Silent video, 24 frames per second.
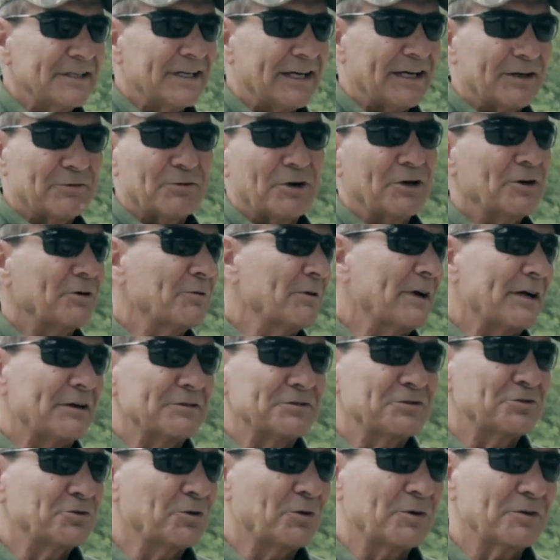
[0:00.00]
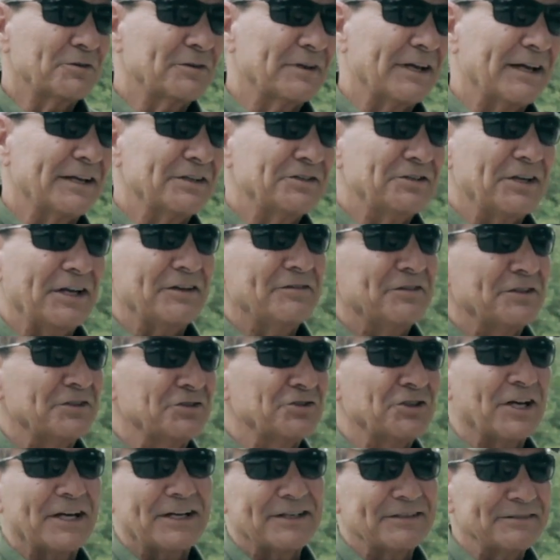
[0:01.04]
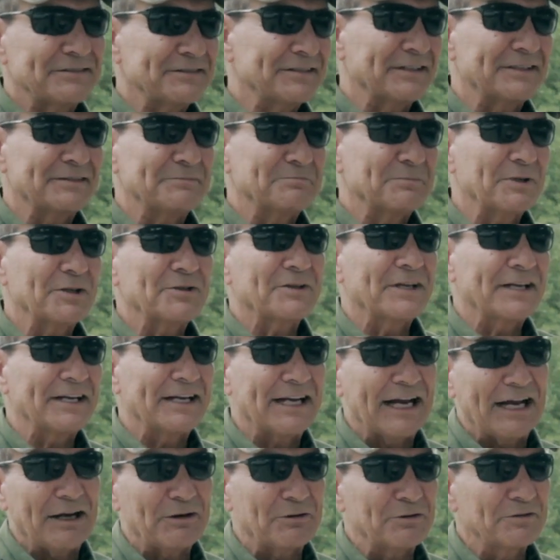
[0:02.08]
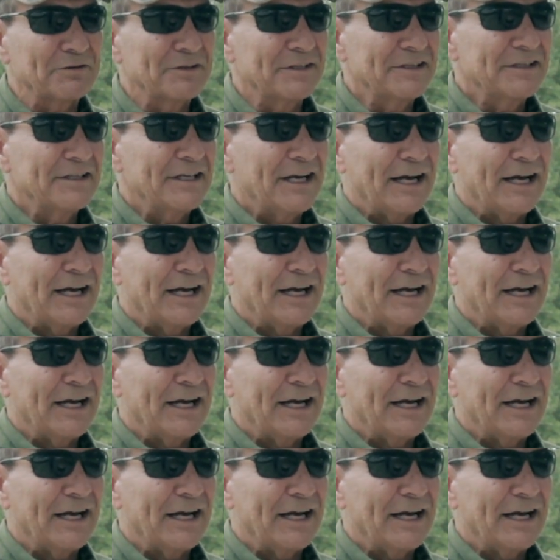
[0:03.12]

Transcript: running around in shorts, chasing chickens and milking cows,